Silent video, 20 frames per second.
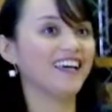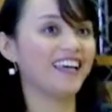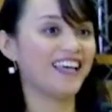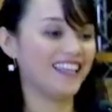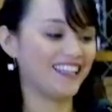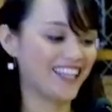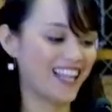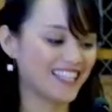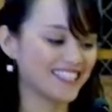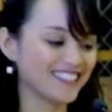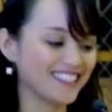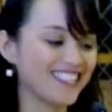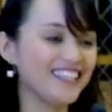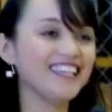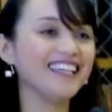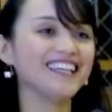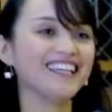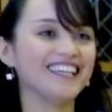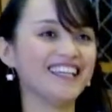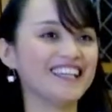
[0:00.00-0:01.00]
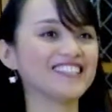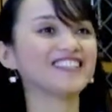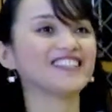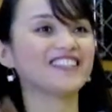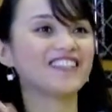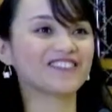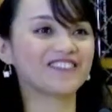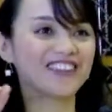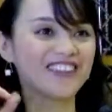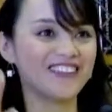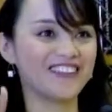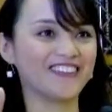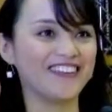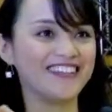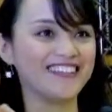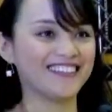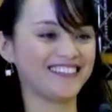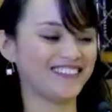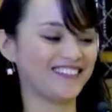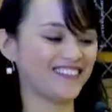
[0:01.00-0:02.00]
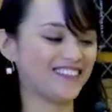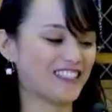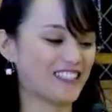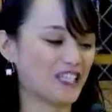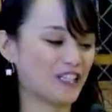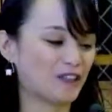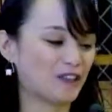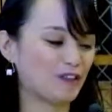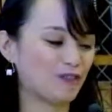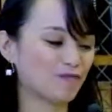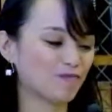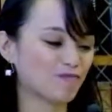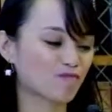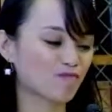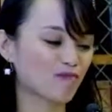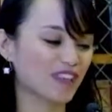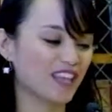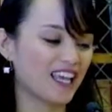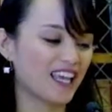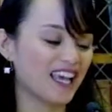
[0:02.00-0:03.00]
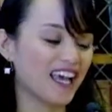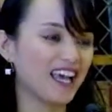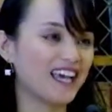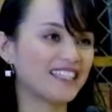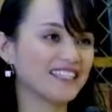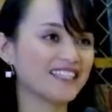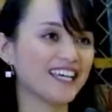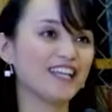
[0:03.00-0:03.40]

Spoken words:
And lastly, lesson number 3. As